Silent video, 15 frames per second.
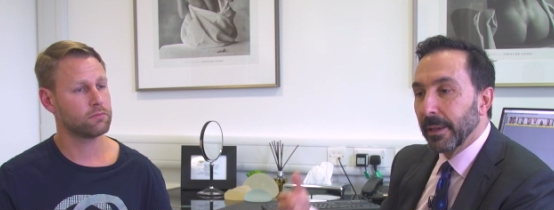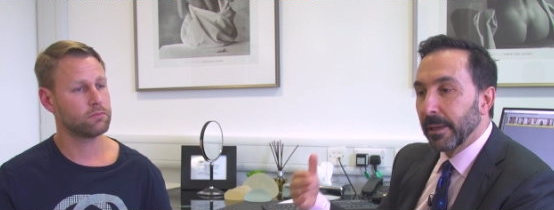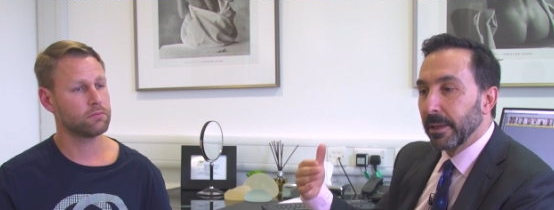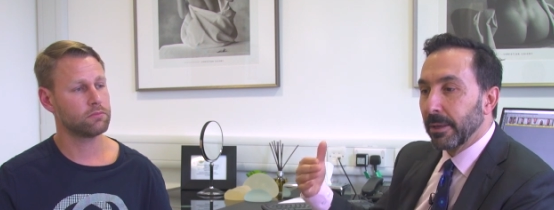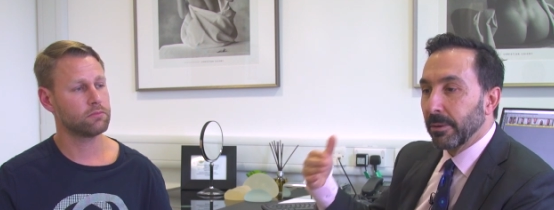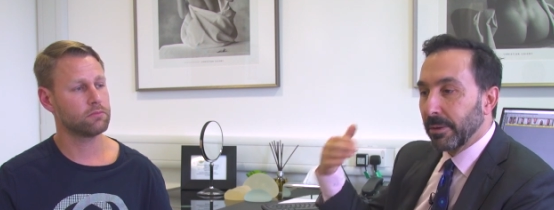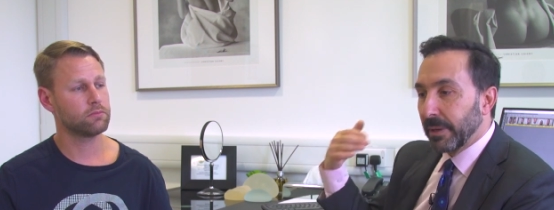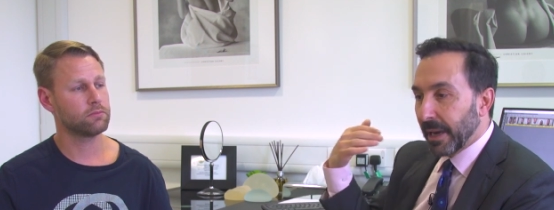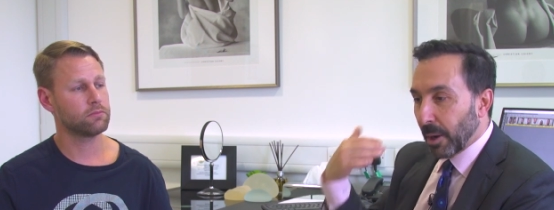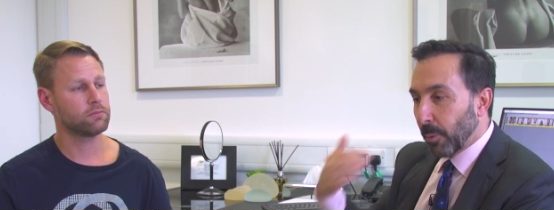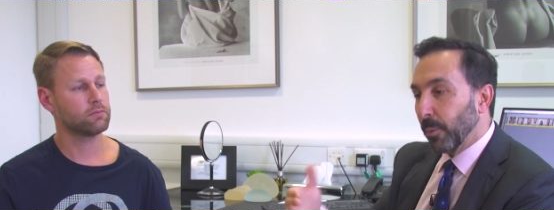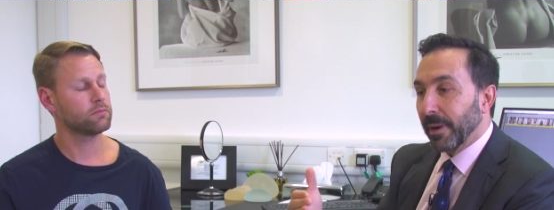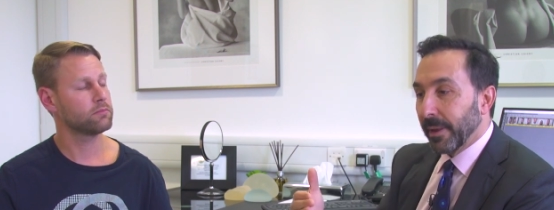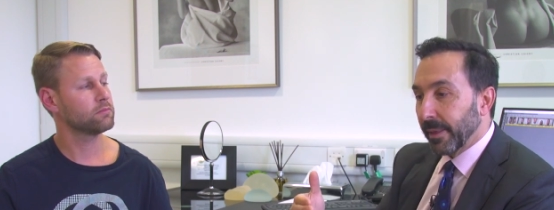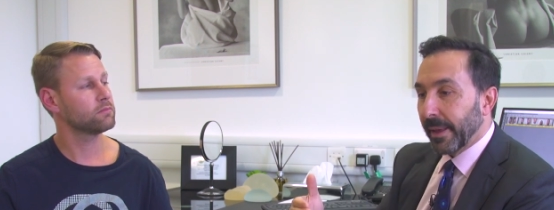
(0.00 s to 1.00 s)
Speaker 1: you know, you get
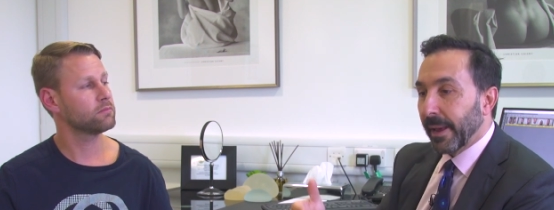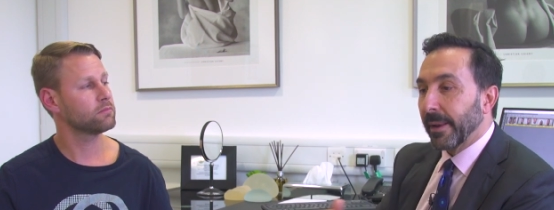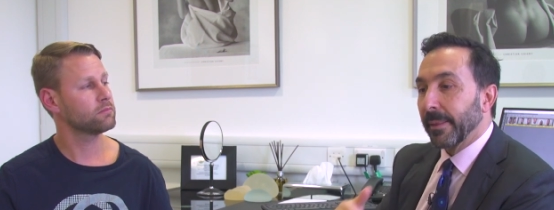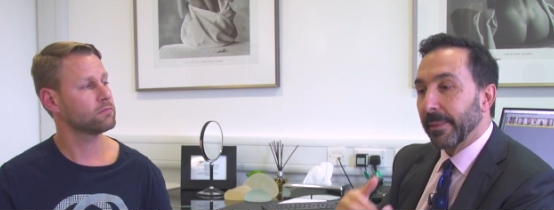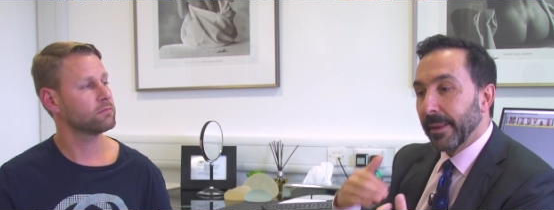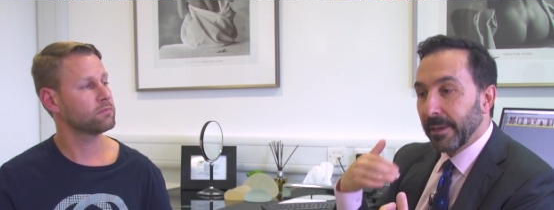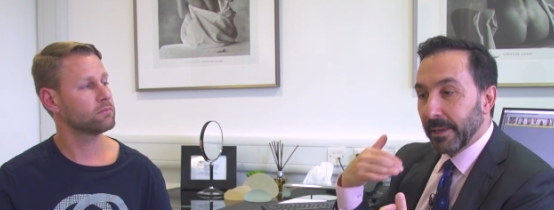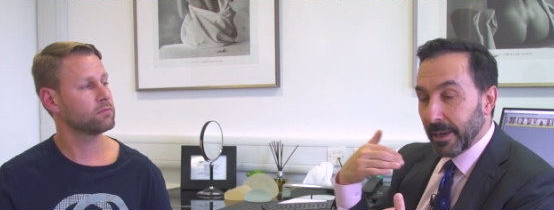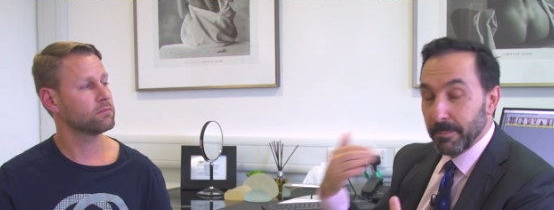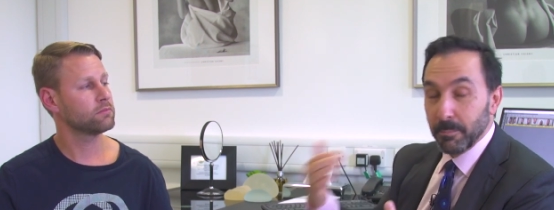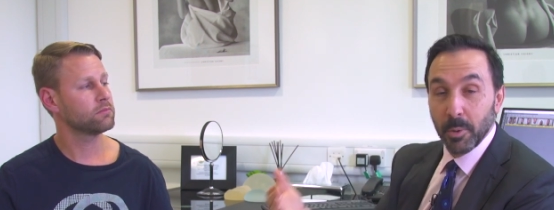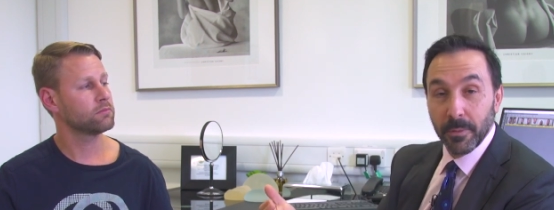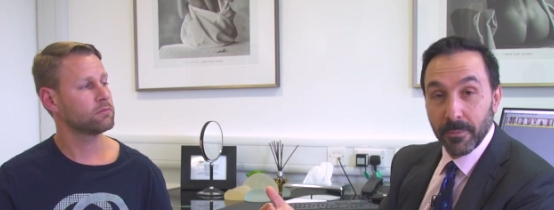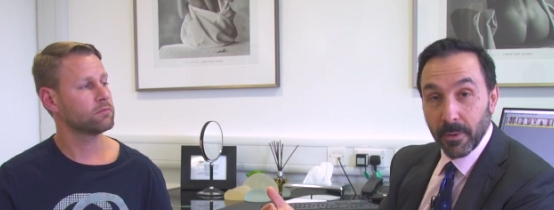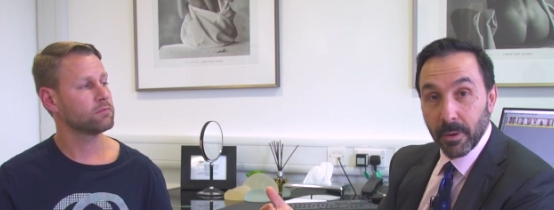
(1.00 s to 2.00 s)
rid of that, then you can
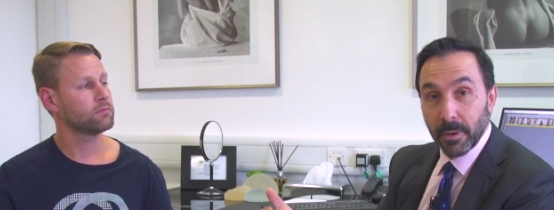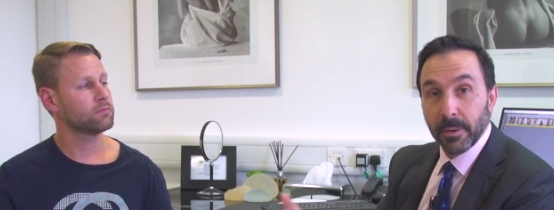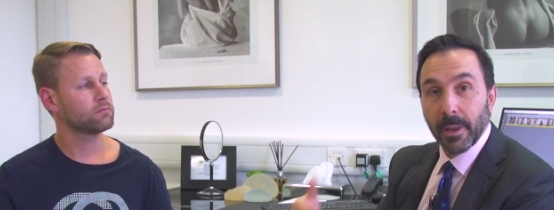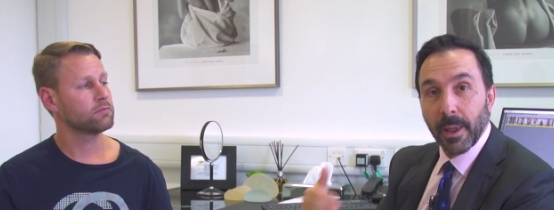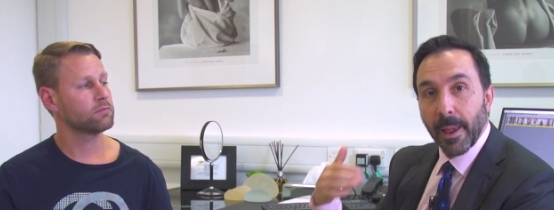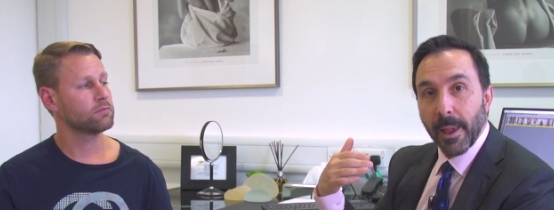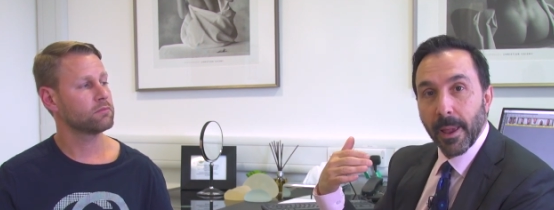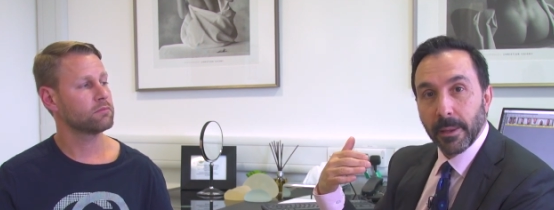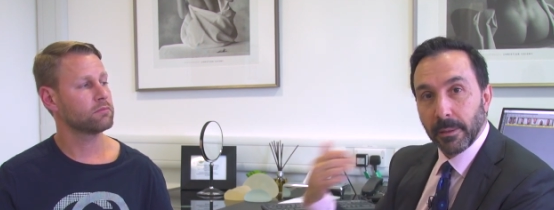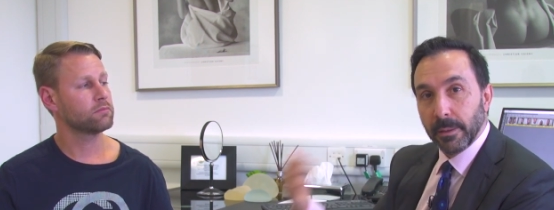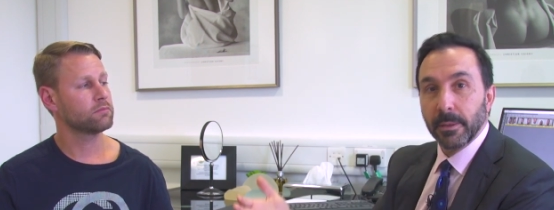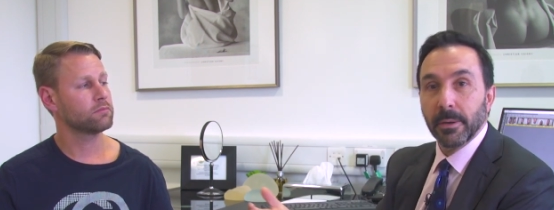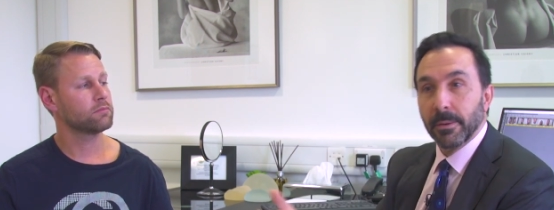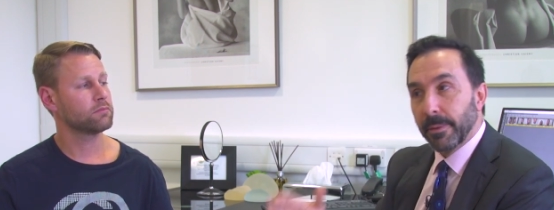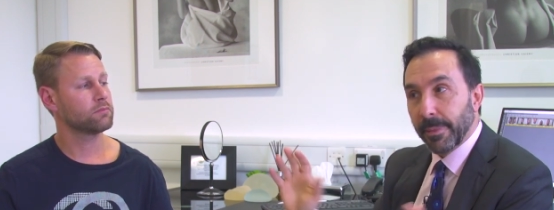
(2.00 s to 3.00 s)
move on, and you
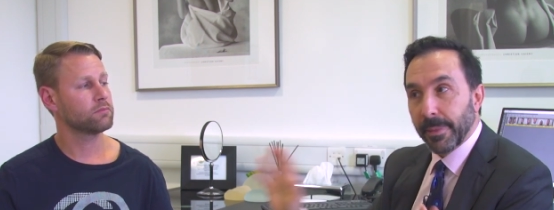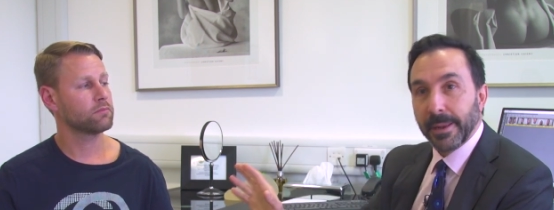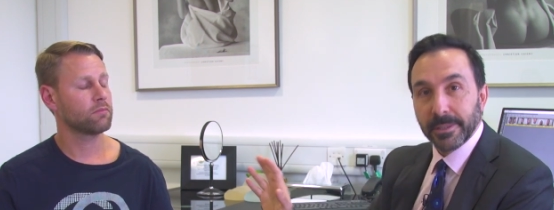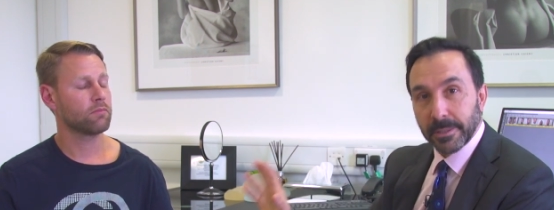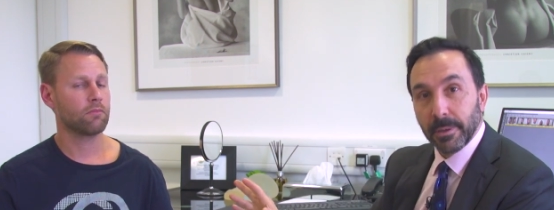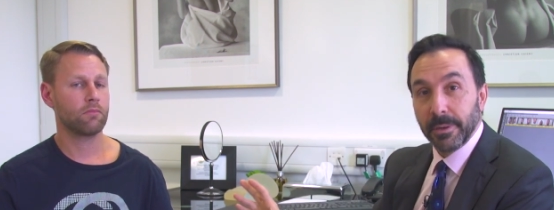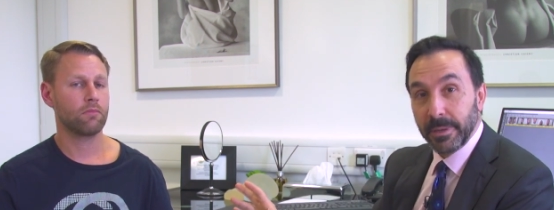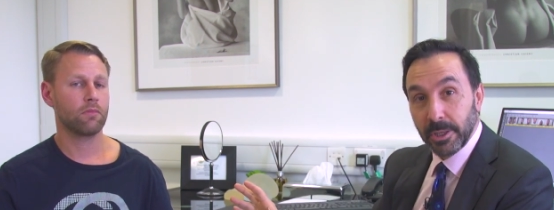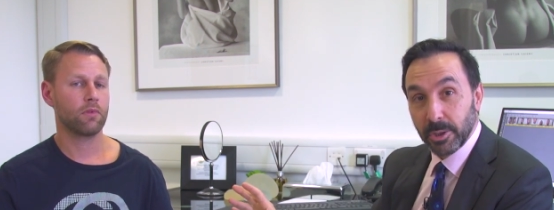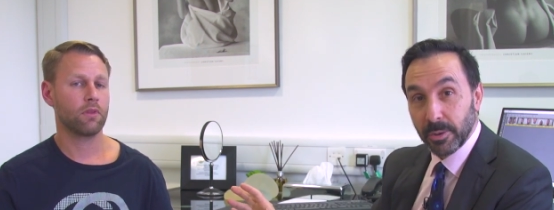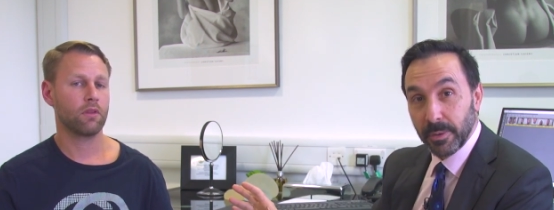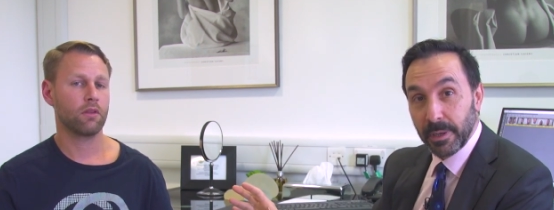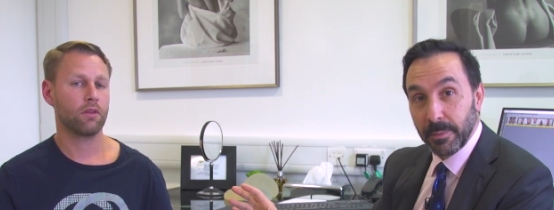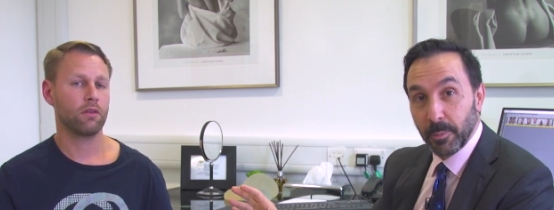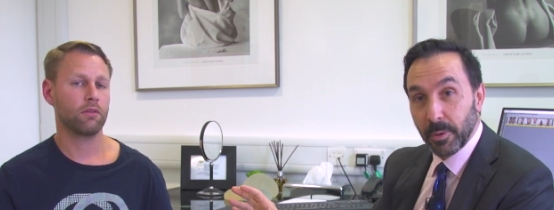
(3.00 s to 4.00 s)
know that that's not an issue
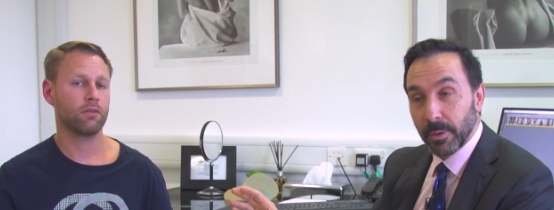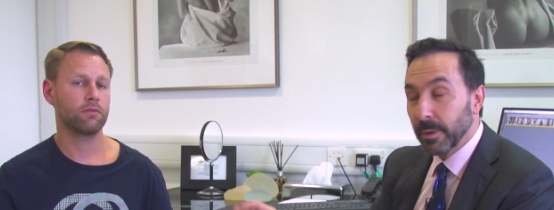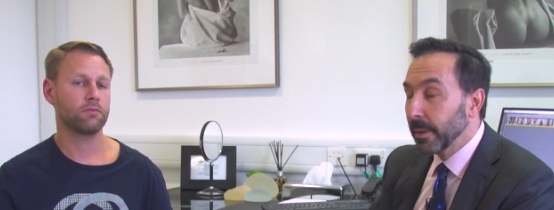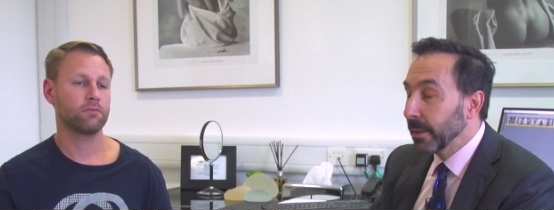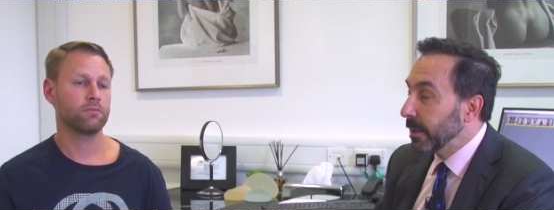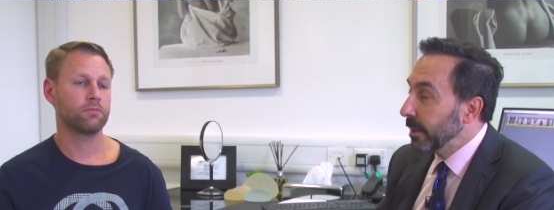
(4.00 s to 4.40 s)
anymore.